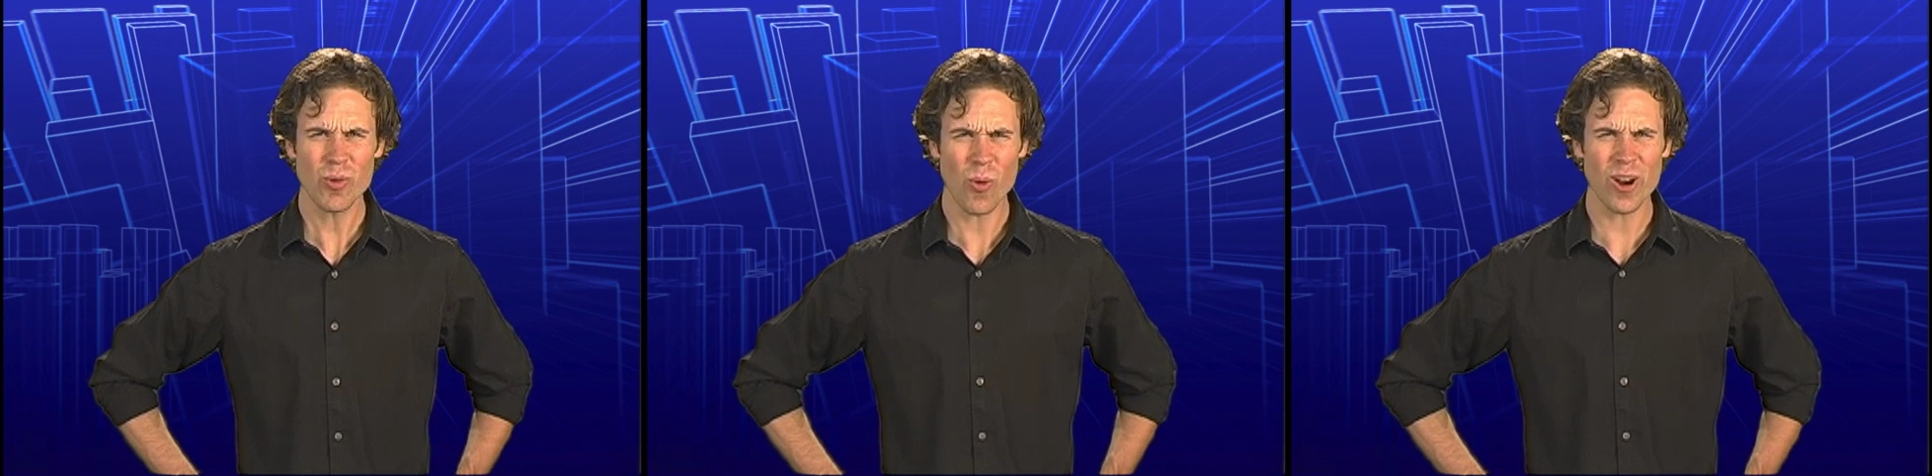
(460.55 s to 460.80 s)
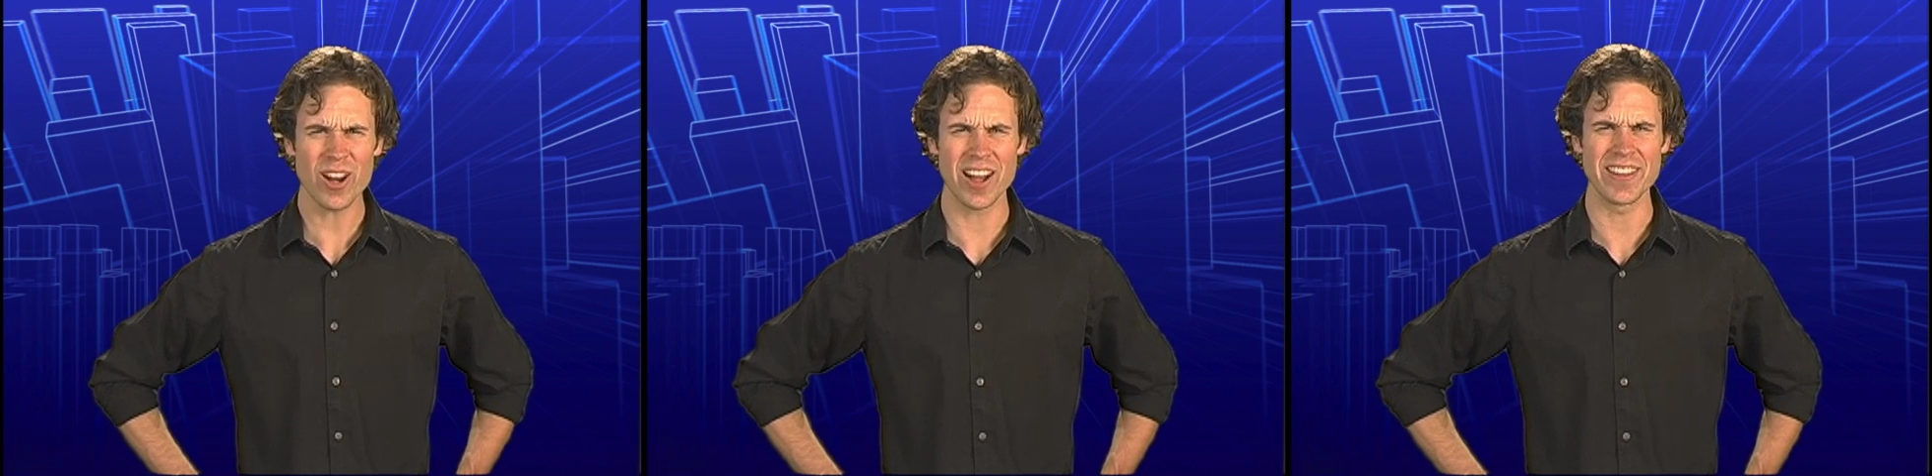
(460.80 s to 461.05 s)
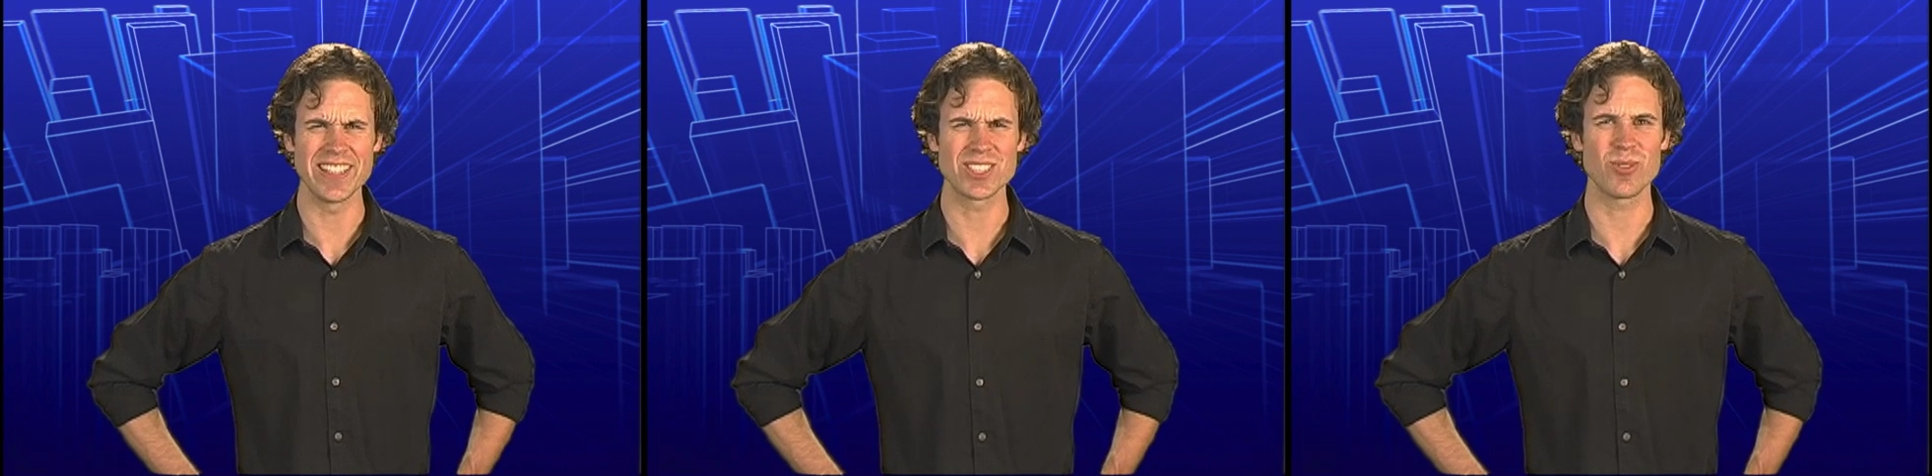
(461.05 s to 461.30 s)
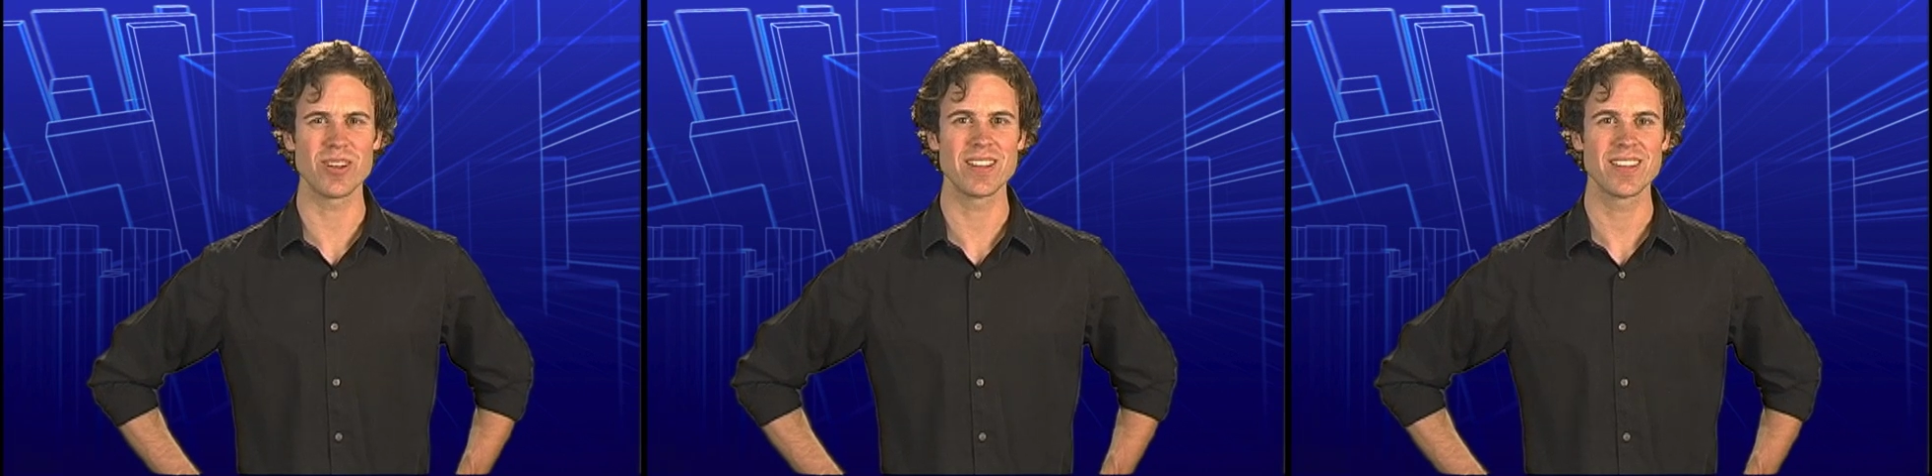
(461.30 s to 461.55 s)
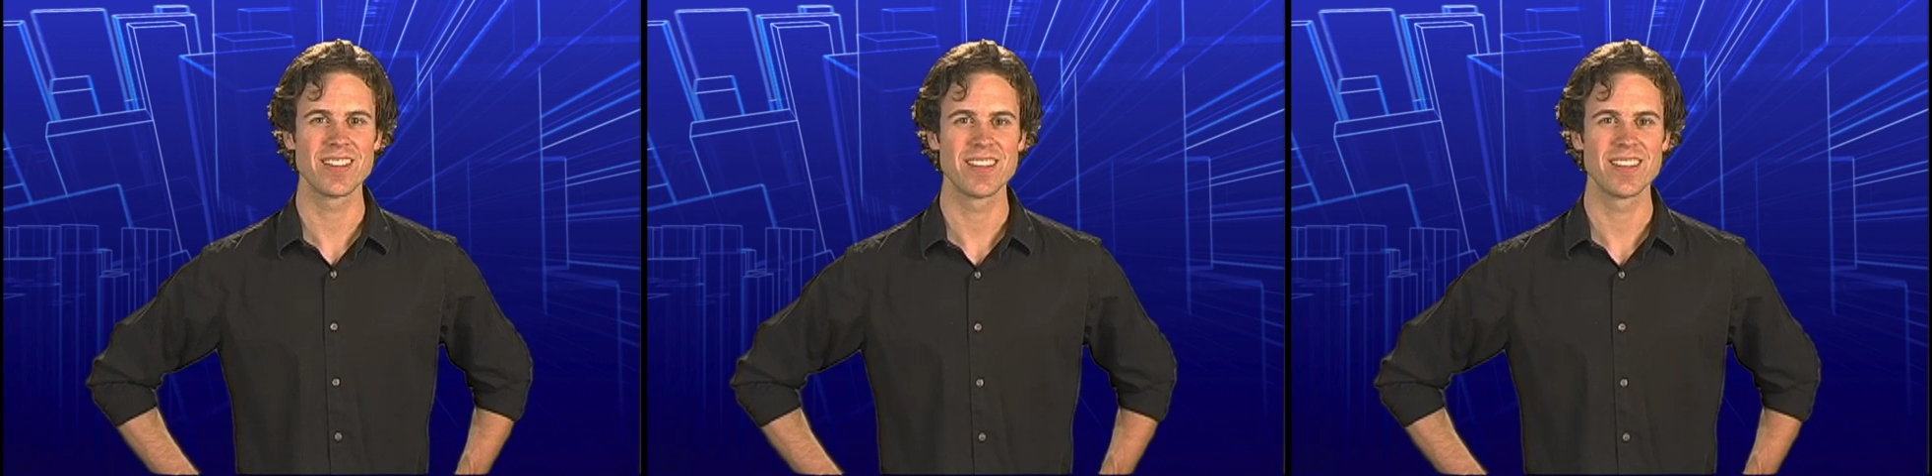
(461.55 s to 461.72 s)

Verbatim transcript: work on this one.